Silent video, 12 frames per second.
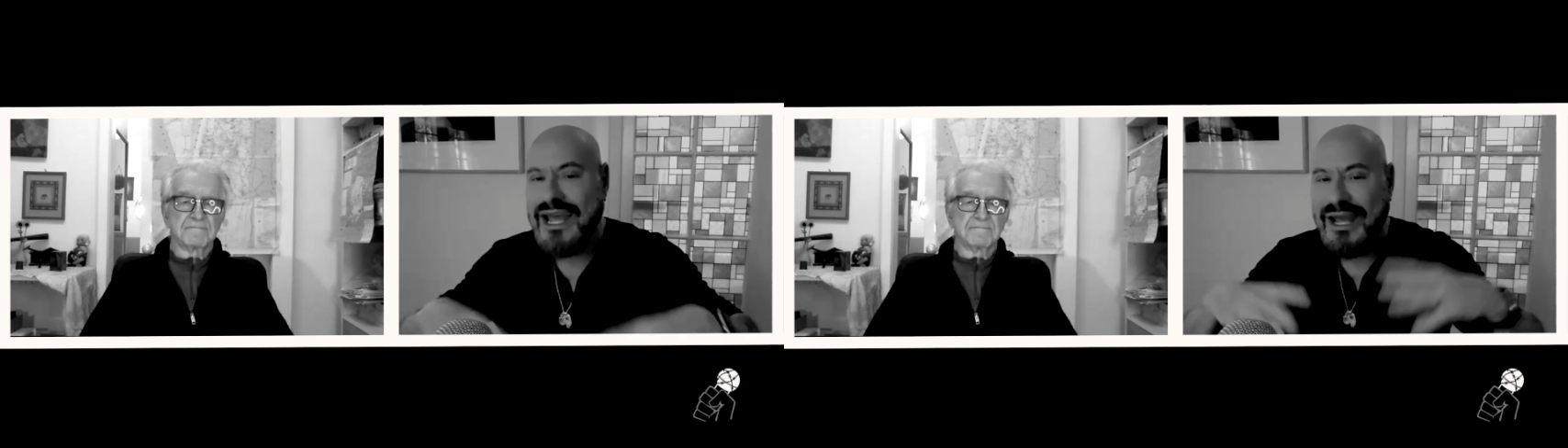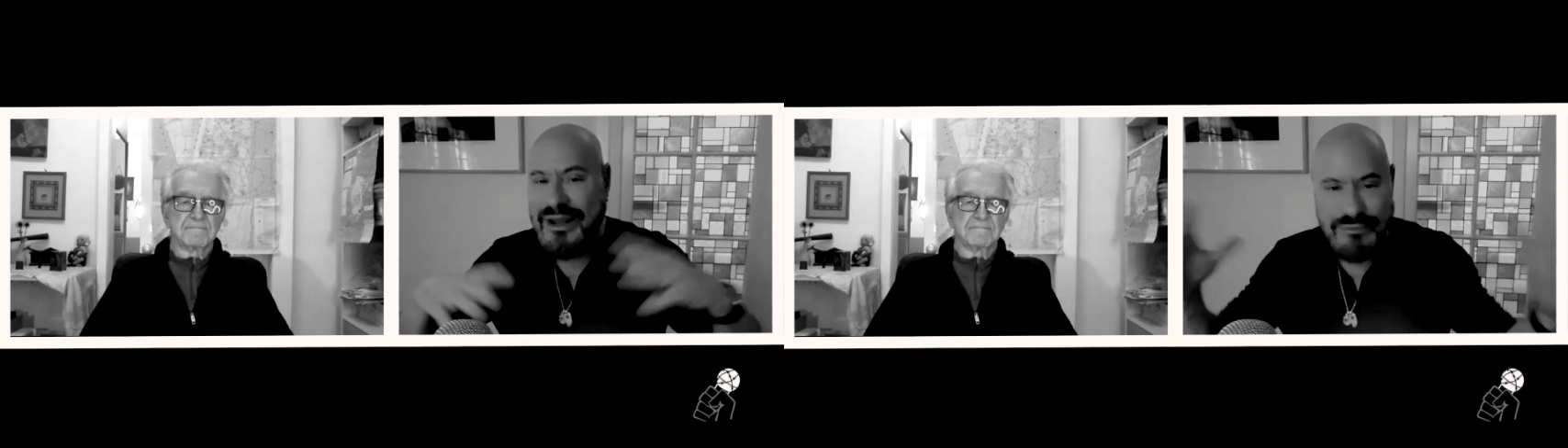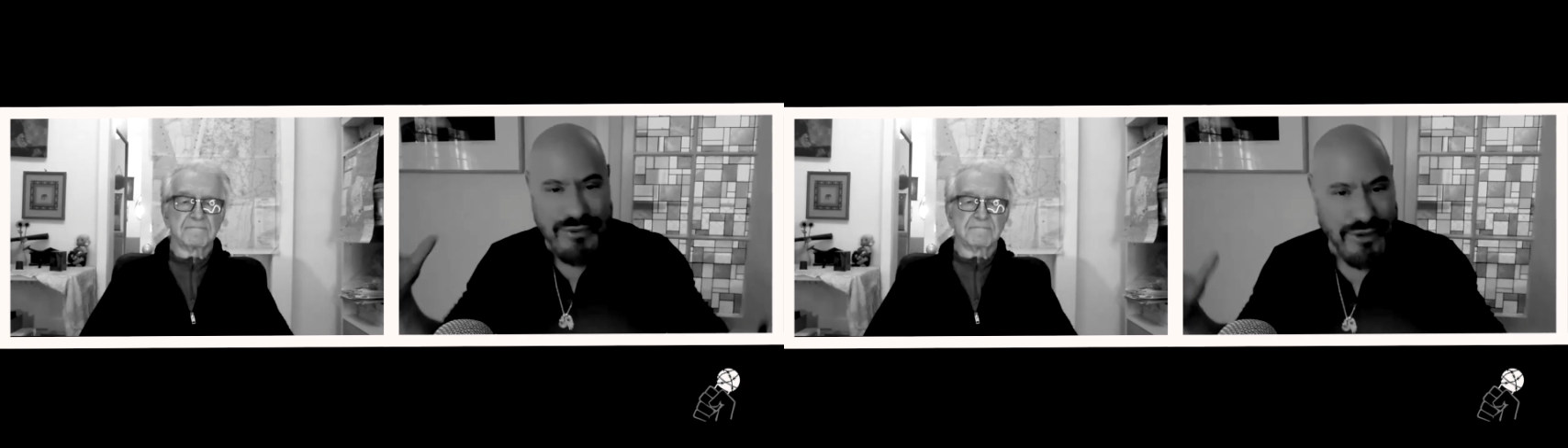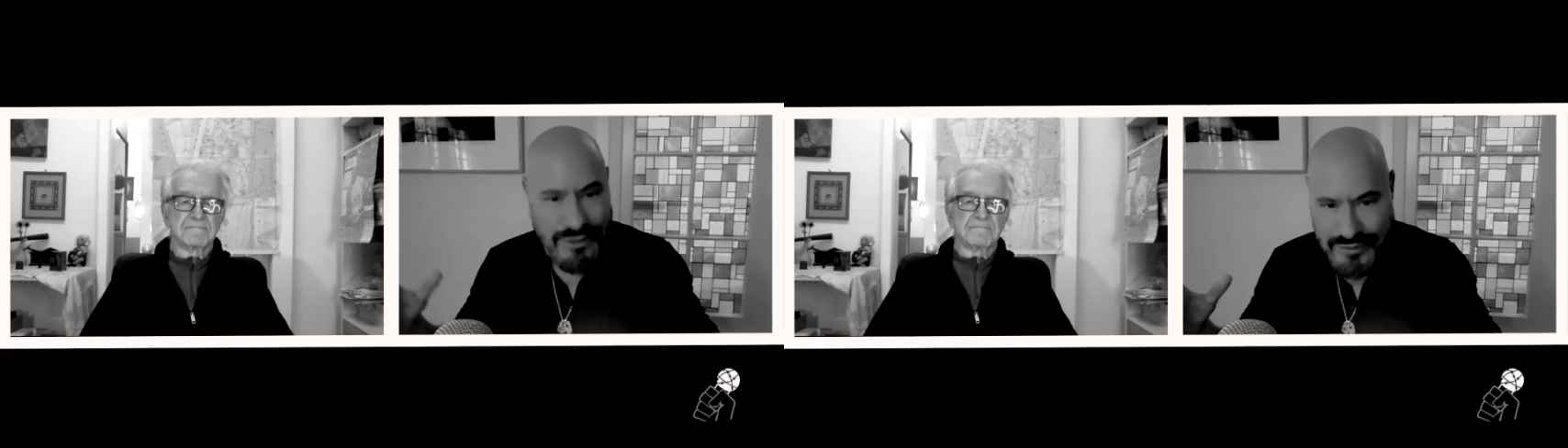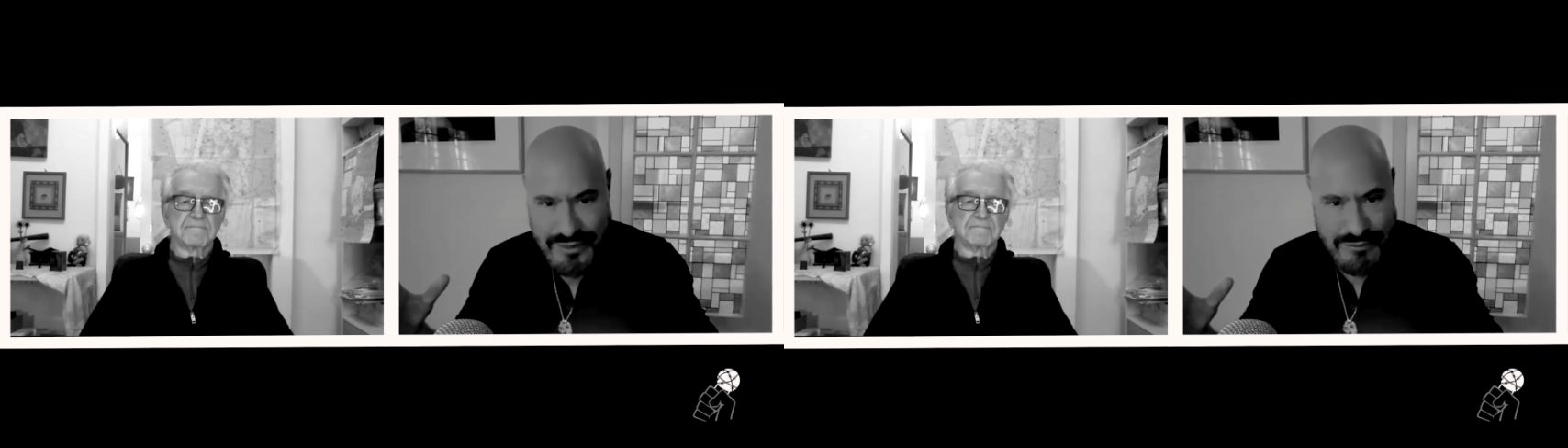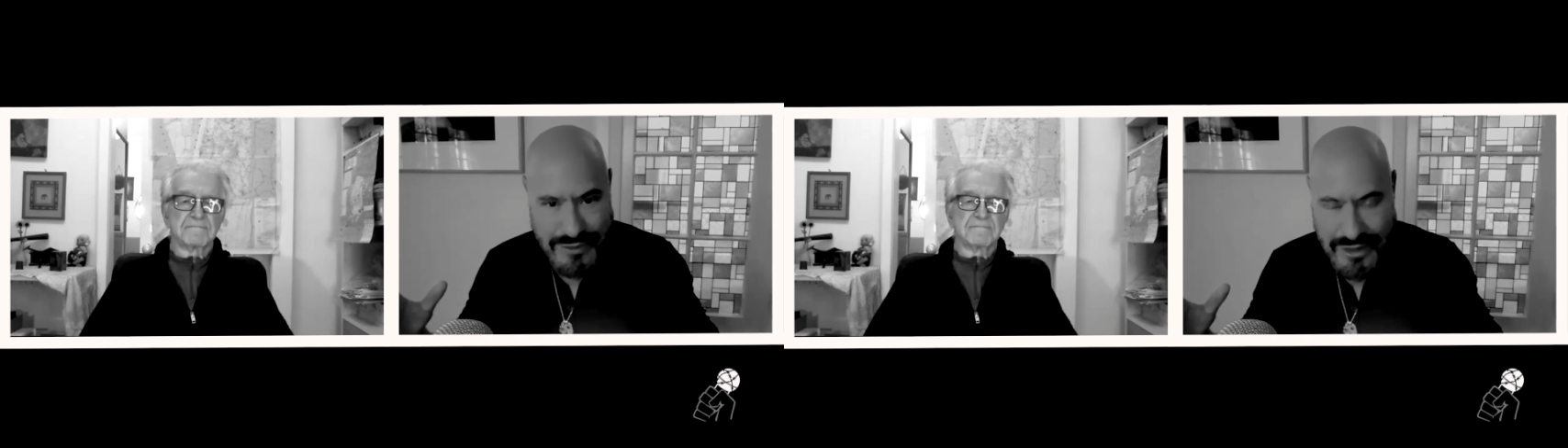and burn
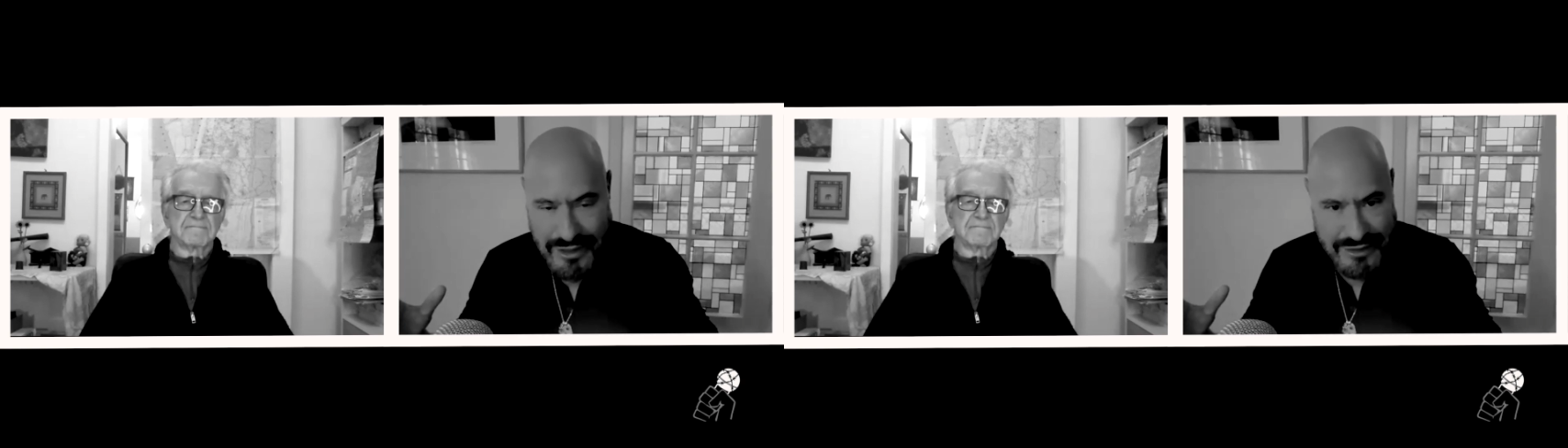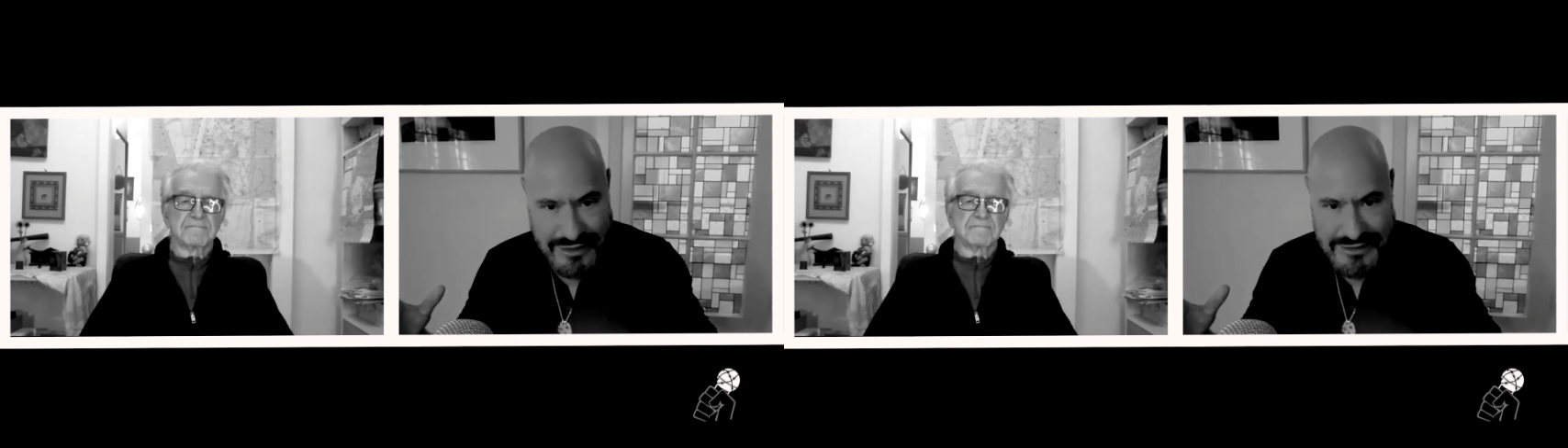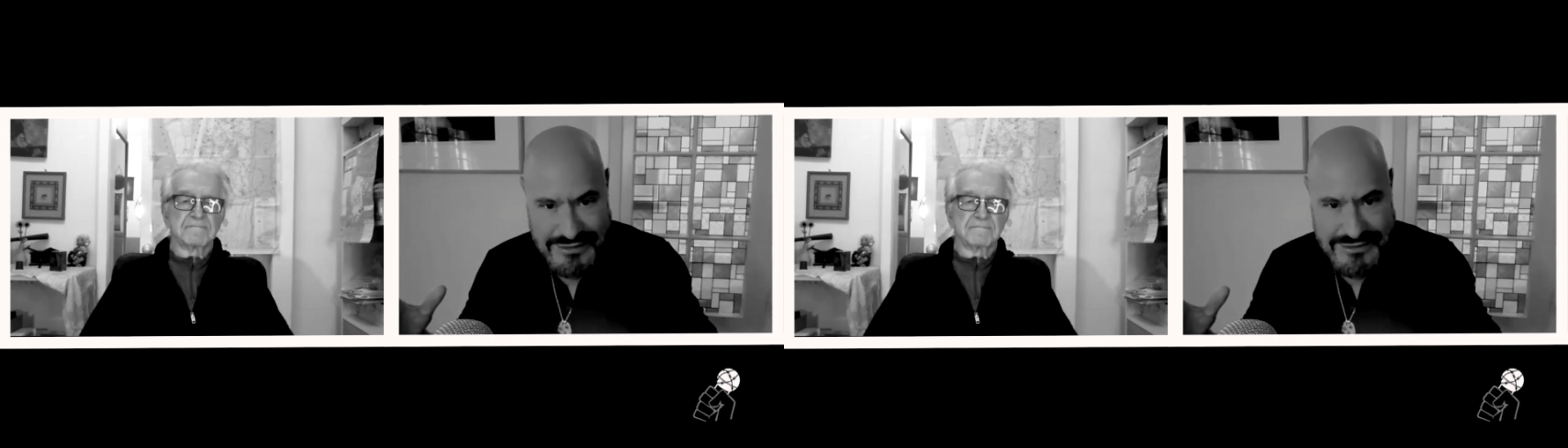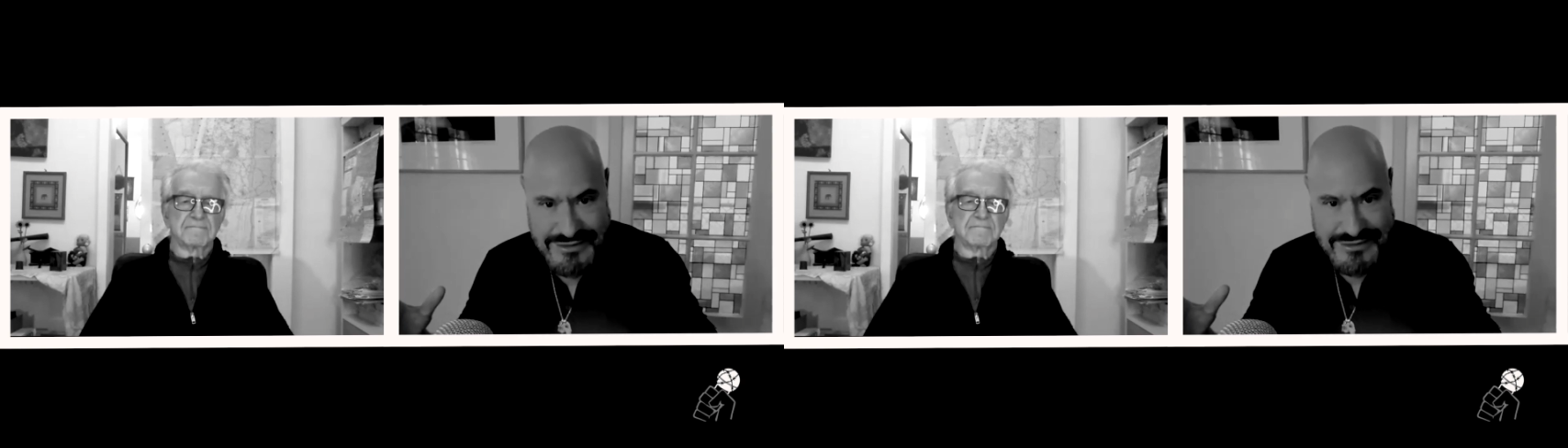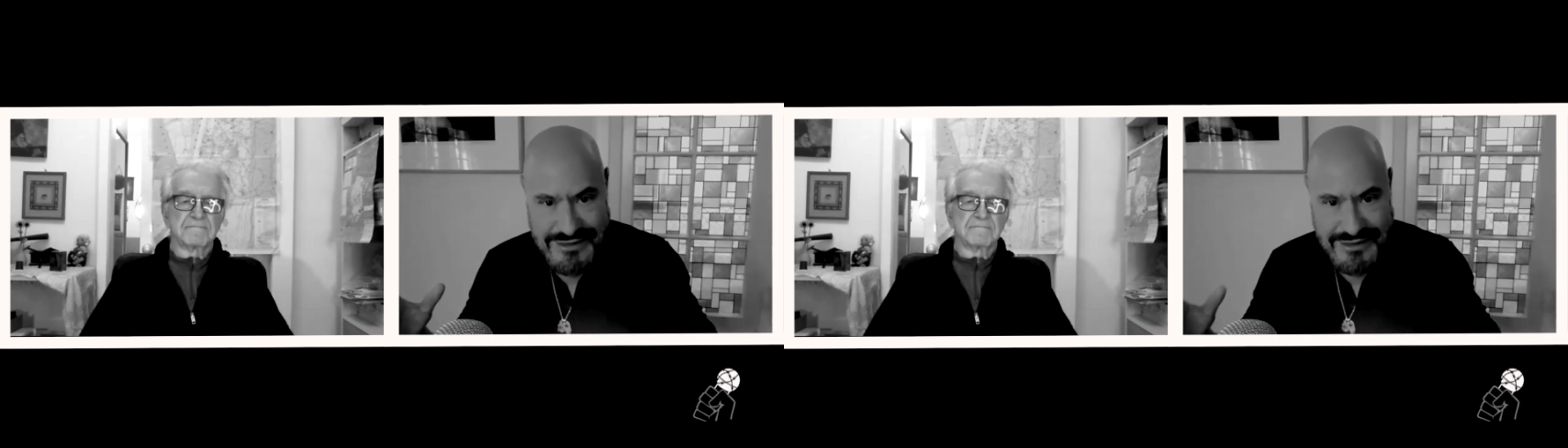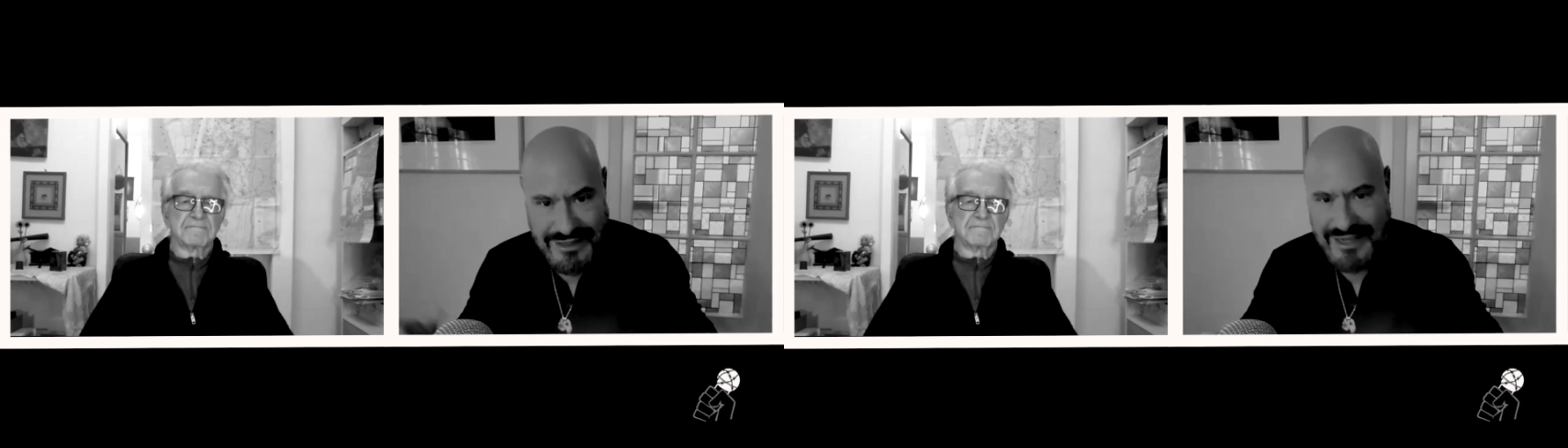their bodies.
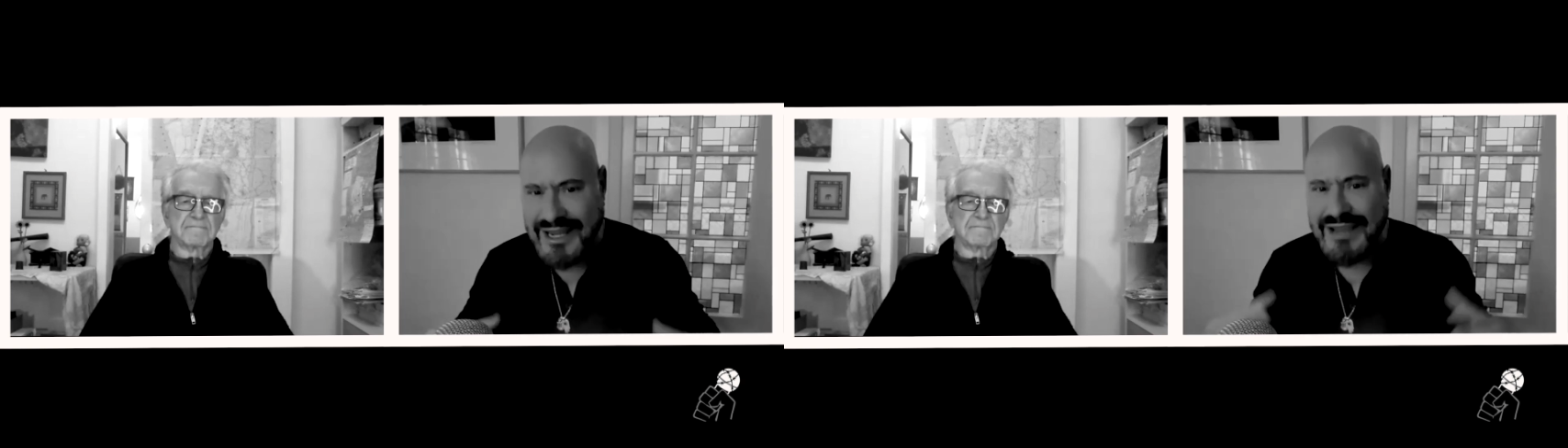Like